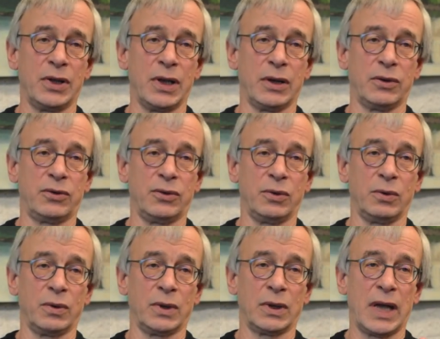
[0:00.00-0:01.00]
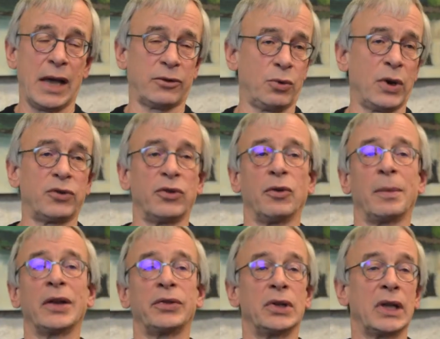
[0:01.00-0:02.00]
then to ask questions
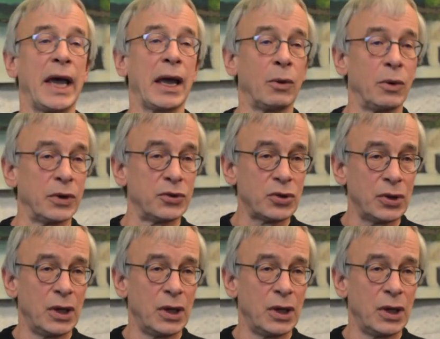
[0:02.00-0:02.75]
about the language.